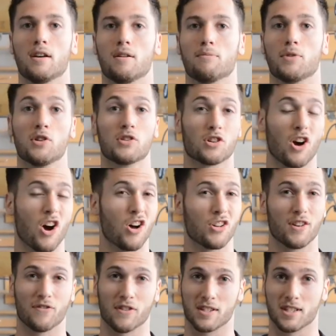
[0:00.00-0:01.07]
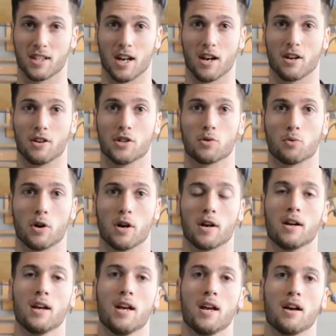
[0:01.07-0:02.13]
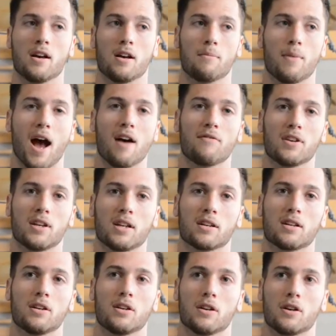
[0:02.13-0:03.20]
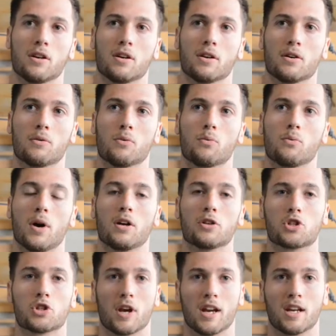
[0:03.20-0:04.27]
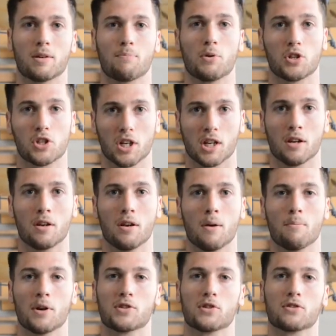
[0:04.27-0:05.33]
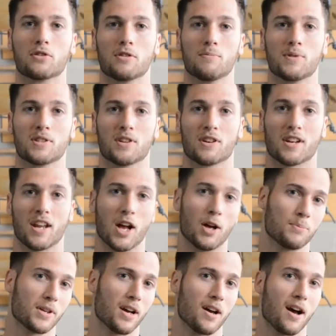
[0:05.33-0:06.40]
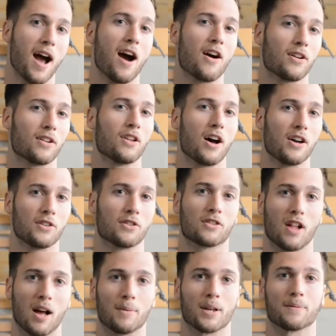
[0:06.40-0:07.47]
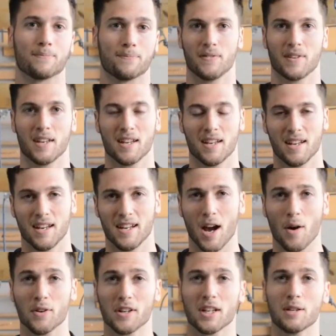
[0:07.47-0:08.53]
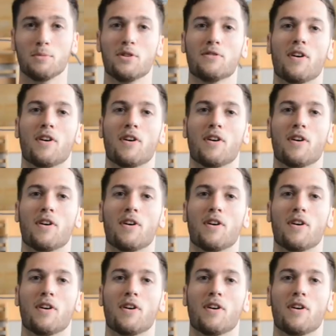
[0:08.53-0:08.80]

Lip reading: those are all different scenarios where having well-trained pushing muscle groups are going to help you out a lot in your climbing. And now we're going to move